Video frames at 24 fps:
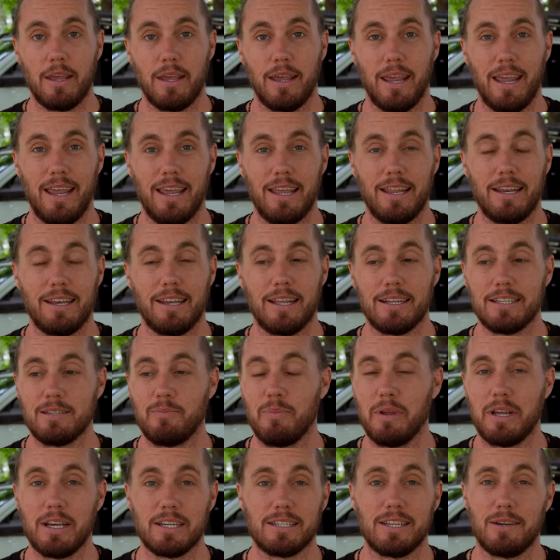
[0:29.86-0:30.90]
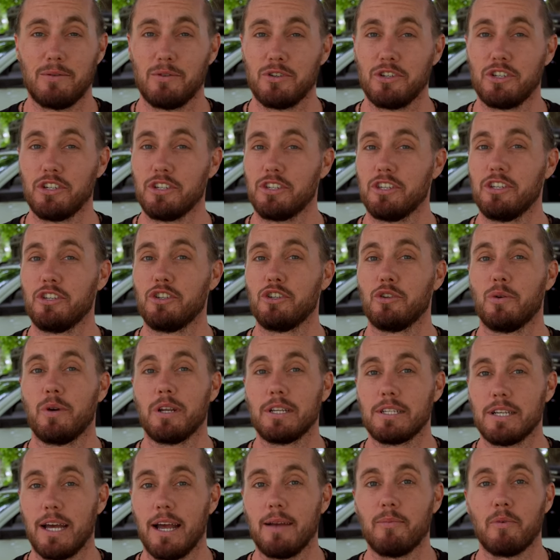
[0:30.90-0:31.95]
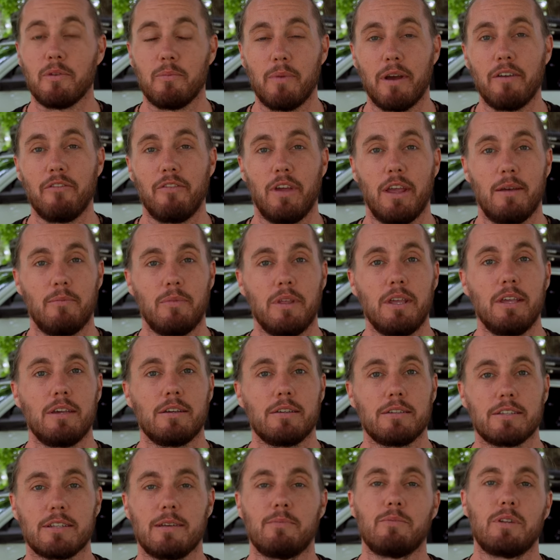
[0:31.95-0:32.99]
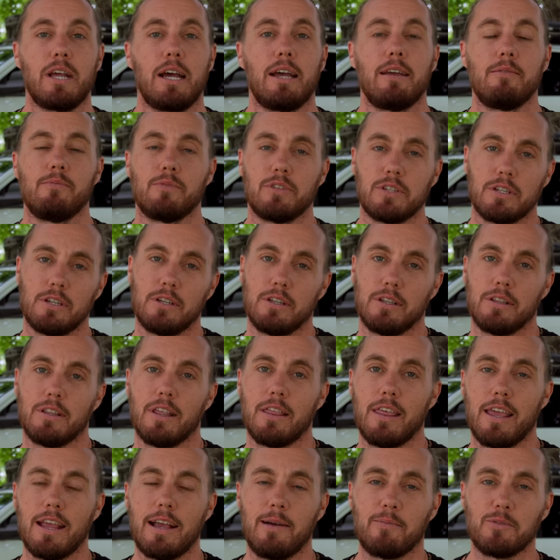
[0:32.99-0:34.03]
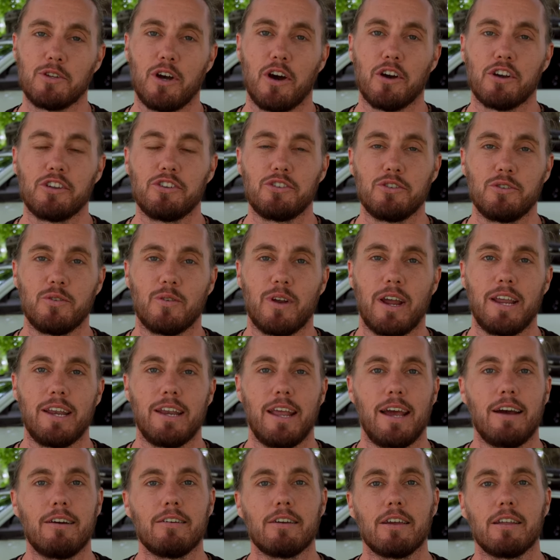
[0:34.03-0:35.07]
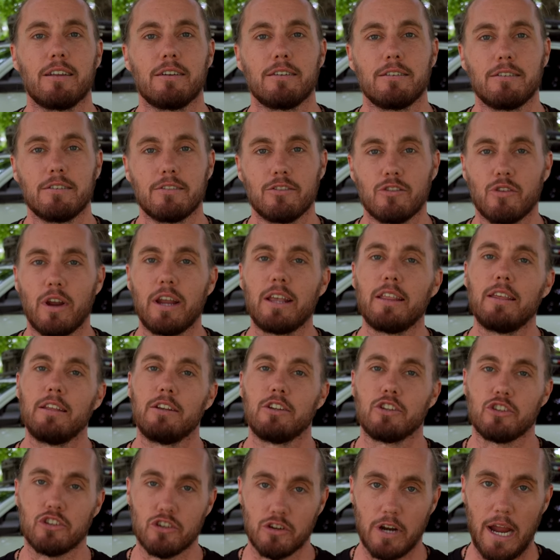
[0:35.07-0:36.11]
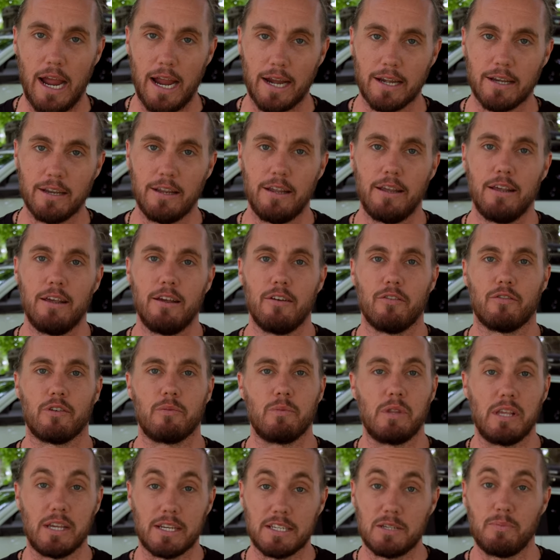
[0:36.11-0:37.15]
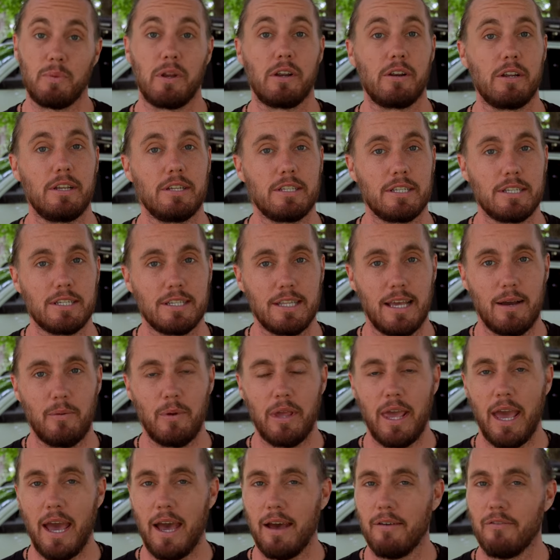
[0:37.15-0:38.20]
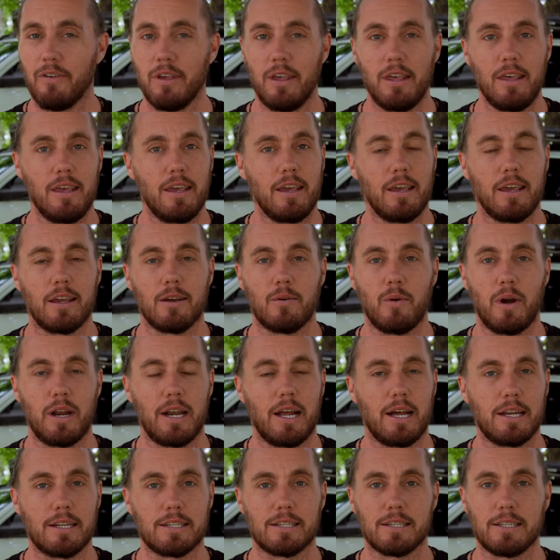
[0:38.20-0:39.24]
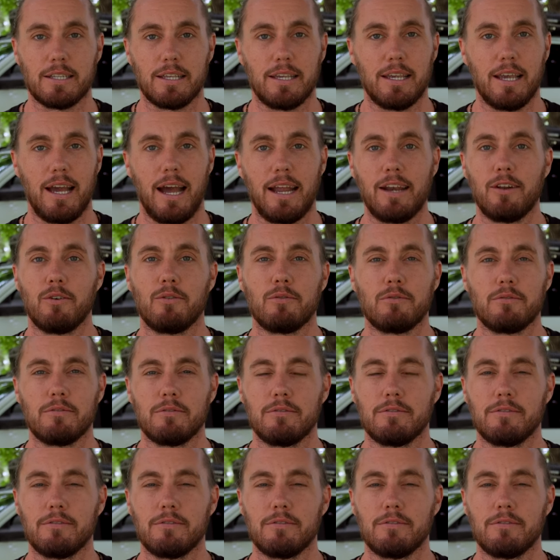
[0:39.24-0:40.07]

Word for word: and that's because I was just enjoying time with my family. Sometimes the thing I'm talking to right now can greatly distract extract from the experiences that we have. And quite honestly, I don't